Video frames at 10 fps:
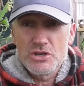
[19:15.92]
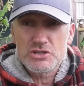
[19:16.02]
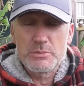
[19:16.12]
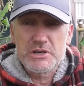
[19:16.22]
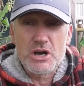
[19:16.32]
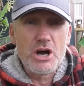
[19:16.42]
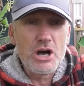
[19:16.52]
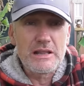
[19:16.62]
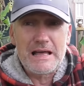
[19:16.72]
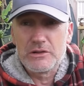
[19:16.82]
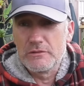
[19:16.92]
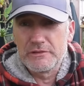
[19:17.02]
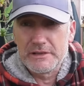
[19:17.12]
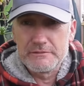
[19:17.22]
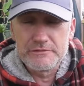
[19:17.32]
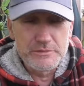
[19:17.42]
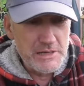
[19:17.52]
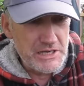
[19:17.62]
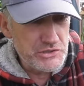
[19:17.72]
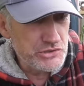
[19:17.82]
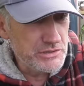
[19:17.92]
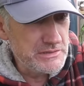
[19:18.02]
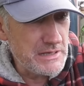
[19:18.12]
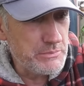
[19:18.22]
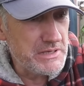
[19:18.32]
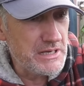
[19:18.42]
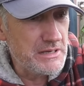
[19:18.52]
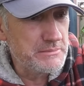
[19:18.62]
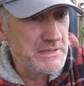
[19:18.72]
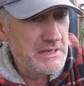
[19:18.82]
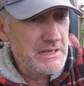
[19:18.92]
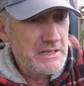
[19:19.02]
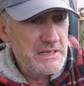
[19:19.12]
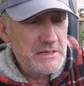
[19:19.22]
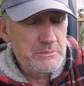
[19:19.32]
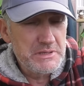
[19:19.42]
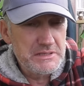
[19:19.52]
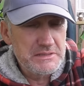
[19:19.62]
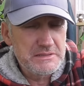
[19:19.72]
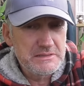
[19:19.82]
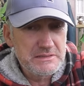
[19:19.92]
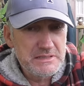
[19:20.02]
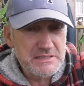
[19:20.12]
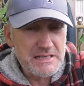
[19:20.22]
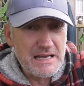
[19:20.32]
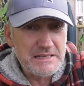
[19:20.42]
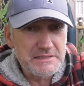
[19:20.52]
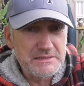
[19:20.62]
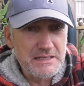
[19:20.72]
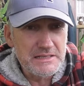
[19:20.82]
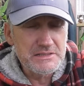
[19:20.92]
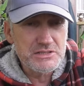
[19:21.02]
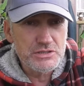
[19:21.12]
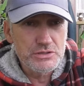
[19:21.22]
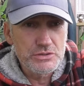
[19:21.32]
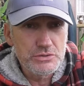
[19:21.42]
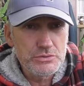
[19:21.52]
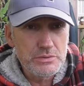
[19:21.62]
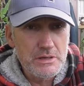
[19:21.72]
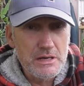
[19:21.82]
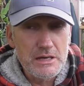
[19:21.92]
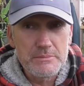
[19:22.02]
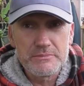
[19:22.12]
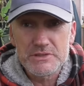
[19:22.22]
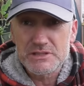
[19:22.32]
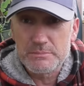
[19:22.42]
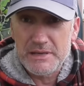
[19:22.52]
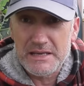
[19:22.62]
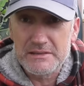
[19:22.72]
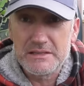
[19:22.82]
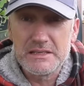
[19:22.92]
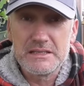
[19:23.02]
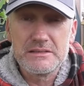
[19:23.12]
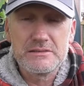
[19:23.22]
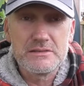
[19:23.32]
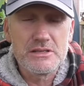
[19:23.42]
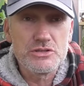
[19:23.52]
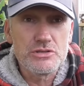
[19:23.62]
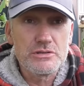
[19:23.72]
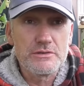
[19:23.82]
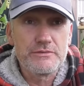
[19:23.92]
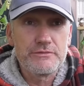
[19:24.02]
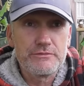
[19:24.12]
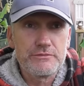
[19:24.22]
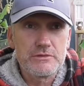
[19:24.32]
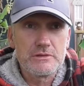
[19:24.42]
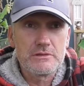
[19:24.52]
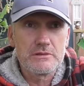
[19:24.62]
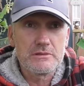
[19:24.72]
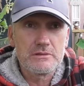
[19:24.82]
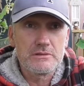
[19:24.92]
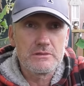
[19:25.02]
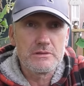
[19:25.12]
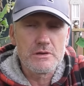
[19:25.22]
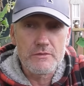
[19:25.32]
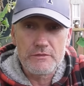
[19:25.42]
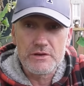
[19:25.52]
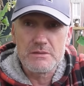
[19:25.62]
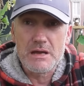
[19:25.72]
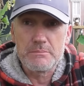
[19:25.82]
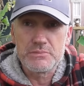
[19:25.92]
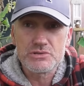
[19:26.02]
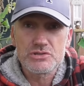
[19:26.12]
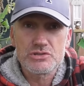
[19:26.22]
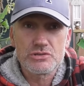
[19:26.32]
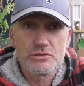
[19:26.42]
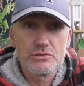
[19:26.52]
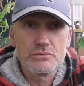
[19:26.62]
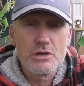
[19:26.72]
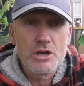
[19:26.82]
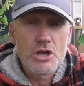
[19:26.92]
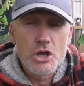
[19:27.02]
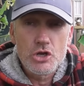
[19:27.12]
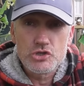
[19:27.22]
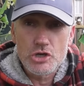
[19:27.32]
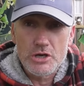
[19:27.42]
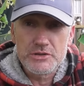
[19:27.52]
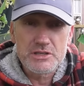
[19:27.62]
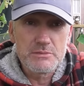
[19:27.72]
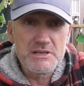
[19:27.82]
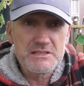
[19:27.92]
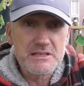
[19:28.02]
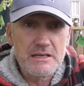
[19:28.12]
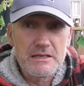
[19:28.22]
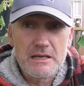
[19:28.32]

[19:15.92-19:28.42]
So we got all that lovely information. Then we um, we decided then to um, to pick the, the the the other three members to join the committee.